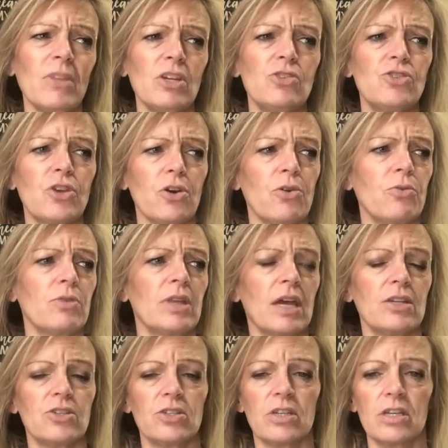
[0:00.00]
So
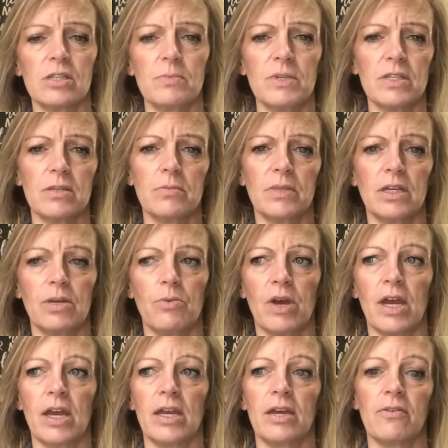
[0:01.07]
that just gives me some
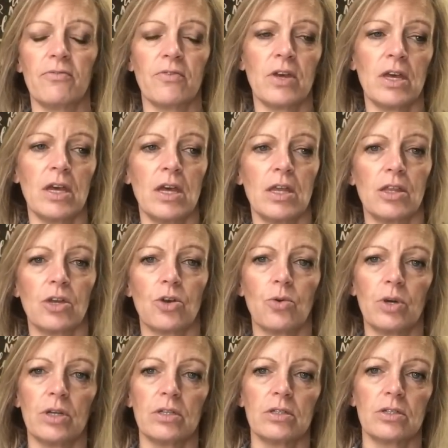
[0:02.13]
leeway if the
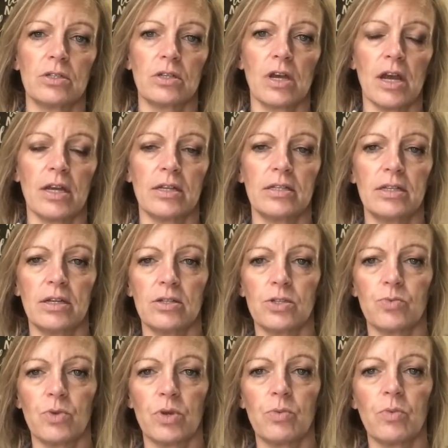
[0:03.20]
quilt kind of
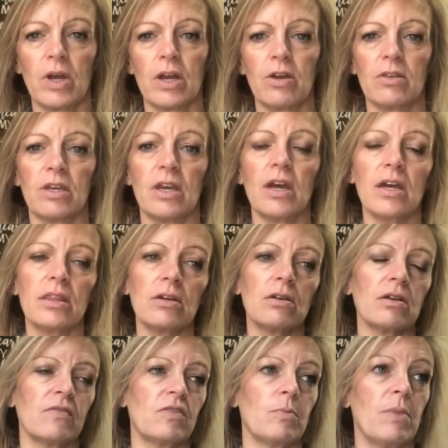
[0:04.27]
tilts one way or the other,
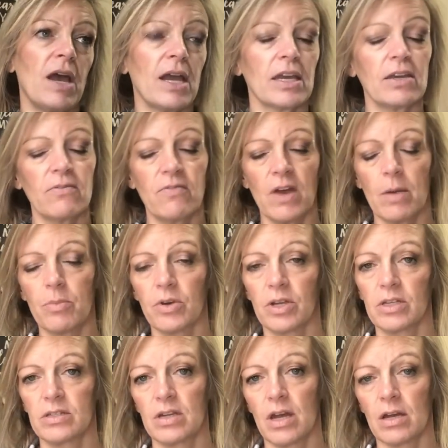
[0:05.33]
if the backing fabric
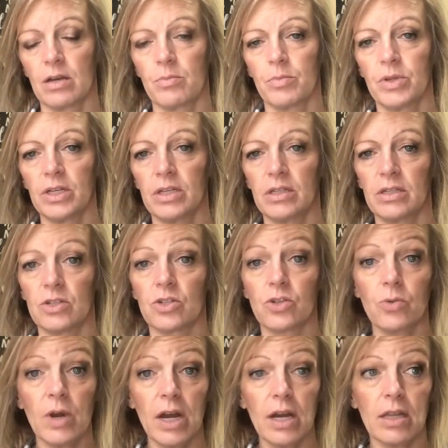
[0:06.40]
is not completely
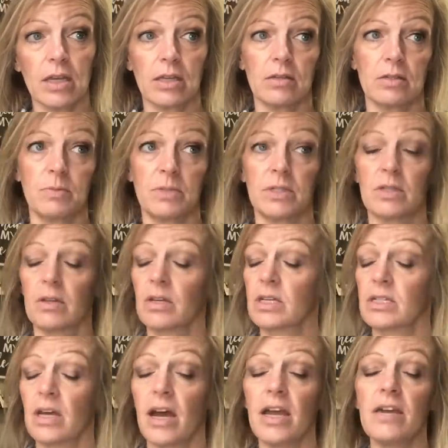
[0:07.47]
square, that gives me,
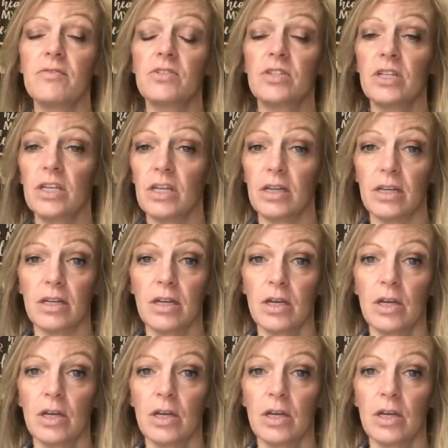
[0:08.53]
because I have seen